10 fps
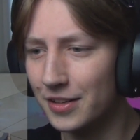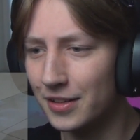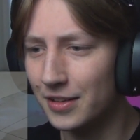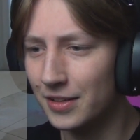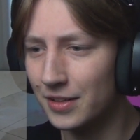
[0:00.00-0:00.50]

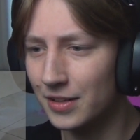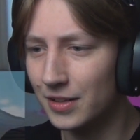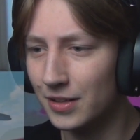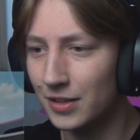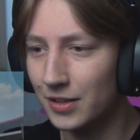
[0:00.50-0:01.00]

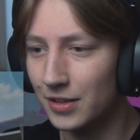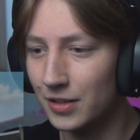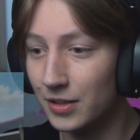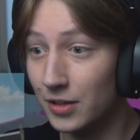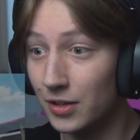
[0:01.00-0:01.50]

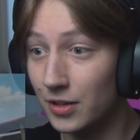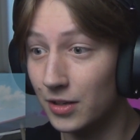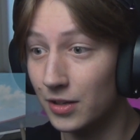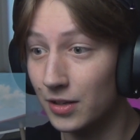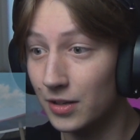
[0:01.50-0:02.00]

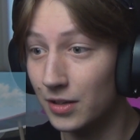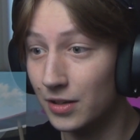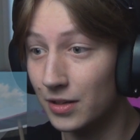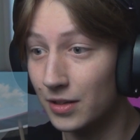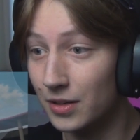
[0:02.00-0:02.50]

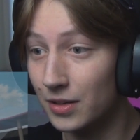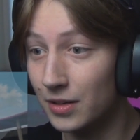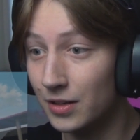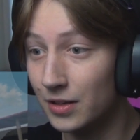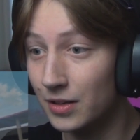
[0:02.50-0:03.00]

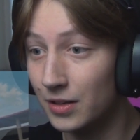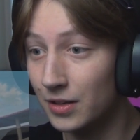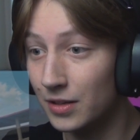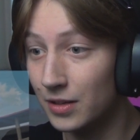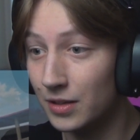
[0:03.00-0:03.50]

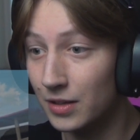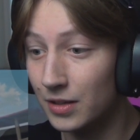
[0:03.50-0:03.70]
(silence)